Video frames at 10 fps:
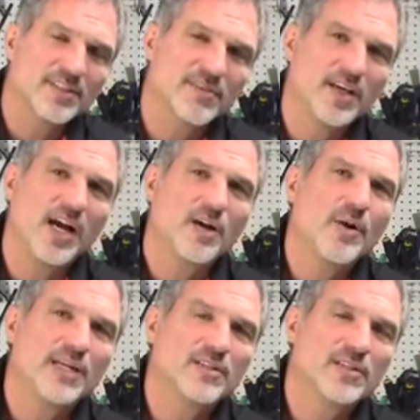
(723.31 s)
If you got
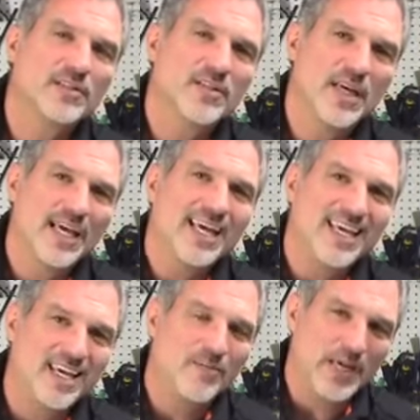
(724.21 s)
questions,
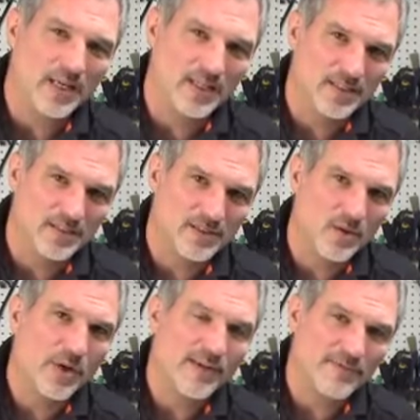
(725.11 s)
email us.
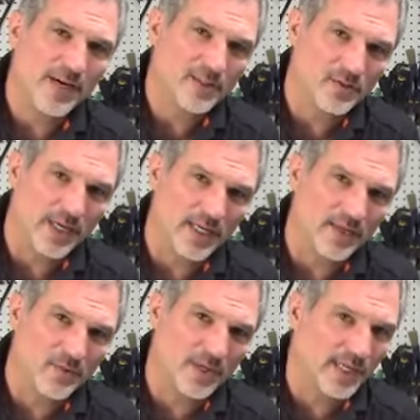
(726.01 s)
Don't get
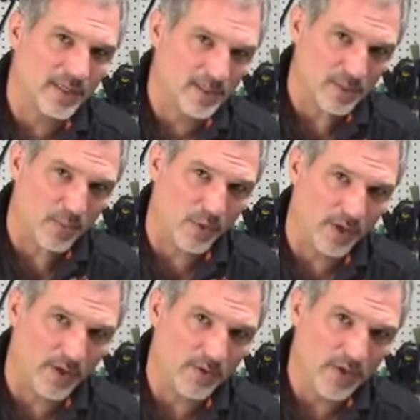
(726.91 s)
frustrated. We're here to
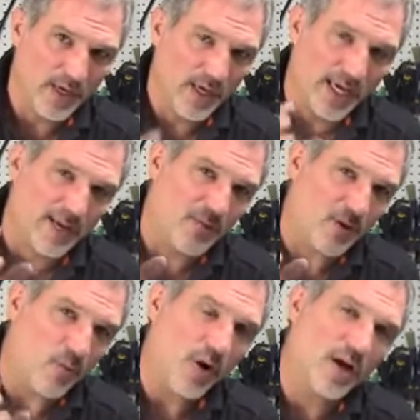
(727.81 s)
support you, and
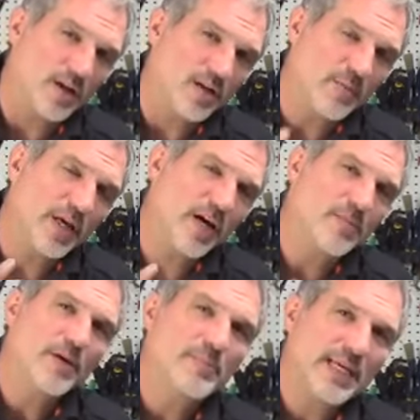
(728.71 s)
we want you to
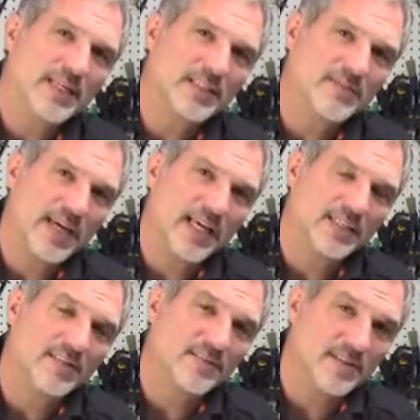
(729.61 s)
become our biggest
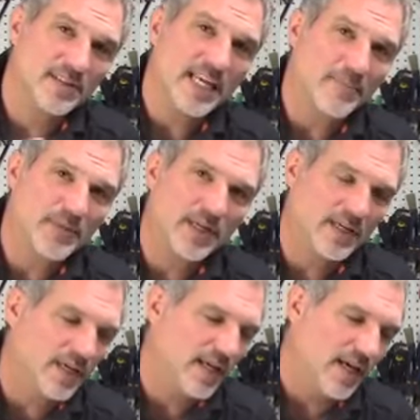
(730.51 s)
fans. If you're a
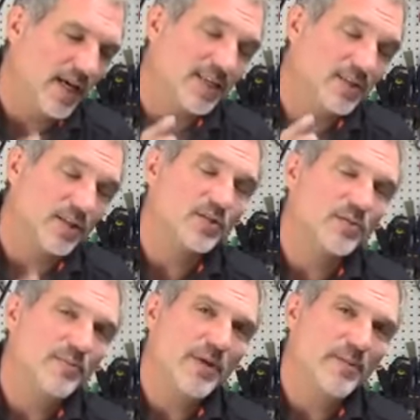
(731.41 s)
skeptic, just
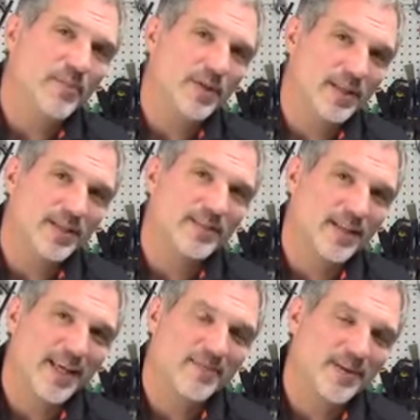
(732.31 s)
remember the
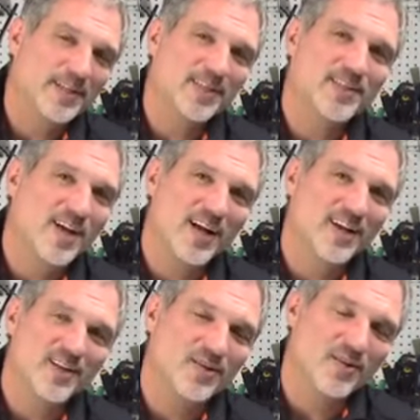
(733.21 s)
disclaimer is it's not a
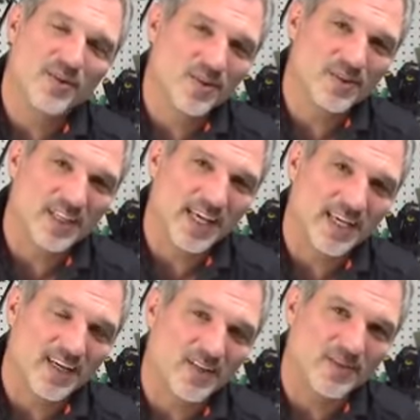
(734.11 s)
glue. Don't use it like
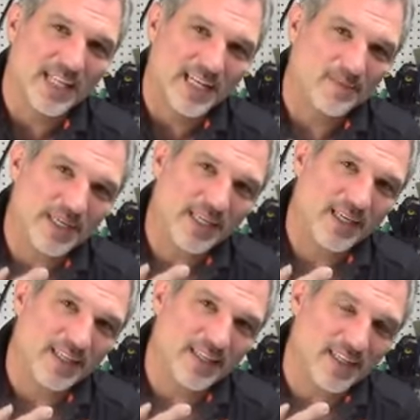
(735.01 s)
a glue. That'll
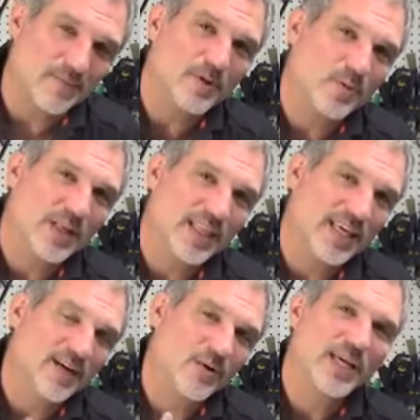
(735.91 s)
be the #1
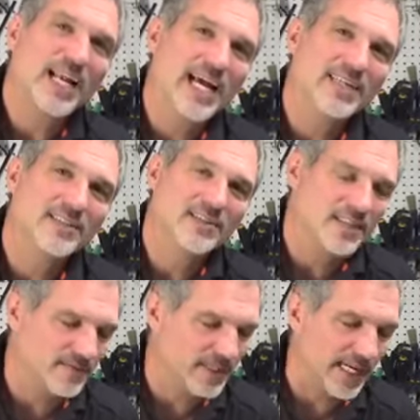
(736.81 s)
thing I want you to ask
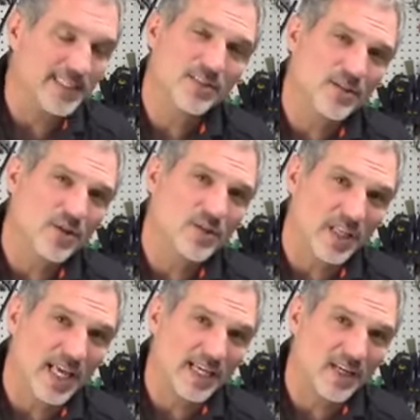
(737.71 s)
yourself. Did I just use it
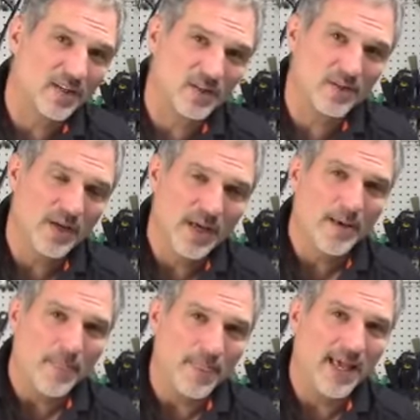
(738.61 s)
like a glue?
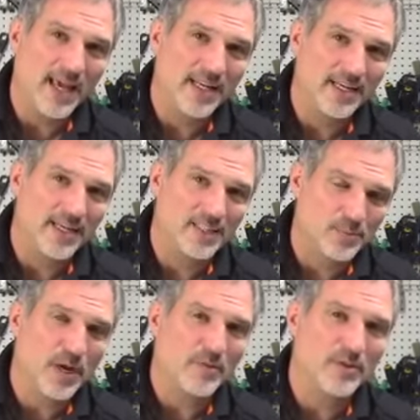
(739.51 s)
Then it's
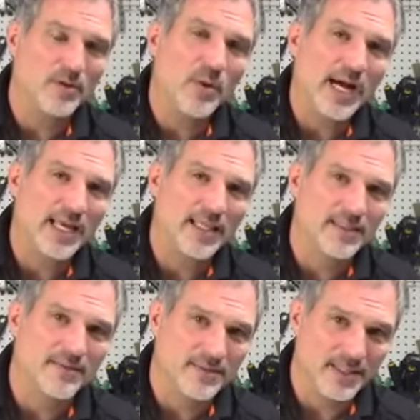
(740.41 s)
probably why
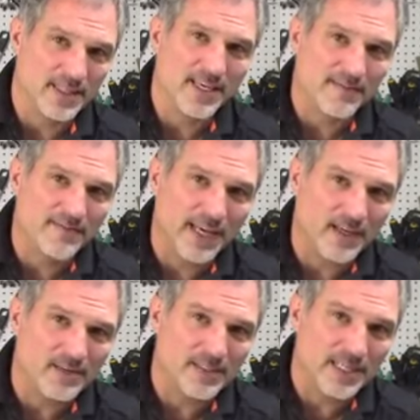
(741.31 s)
the thing
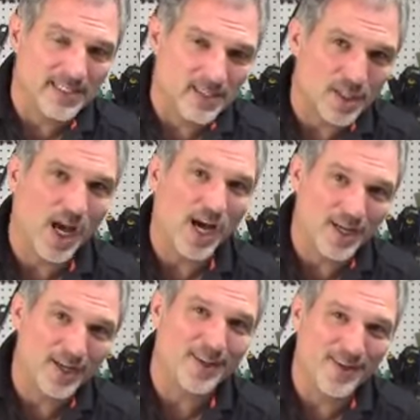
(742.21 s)
failed, because it's not
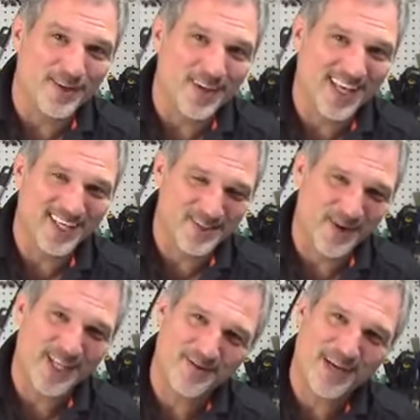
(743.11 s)
a glue. That's
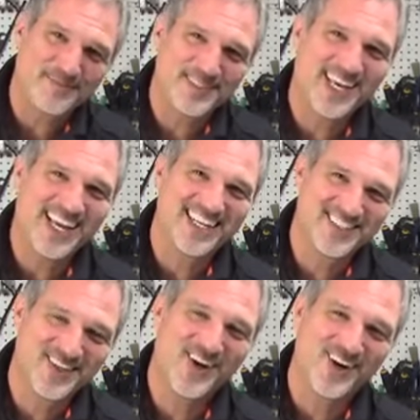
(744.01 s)
why the website
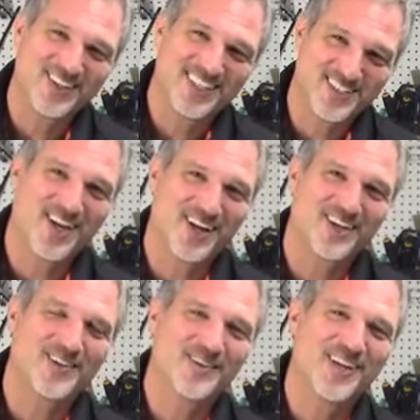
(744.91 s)
is called
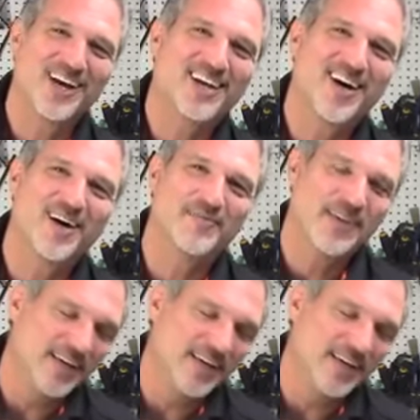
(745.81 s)
itsnotaglue.com.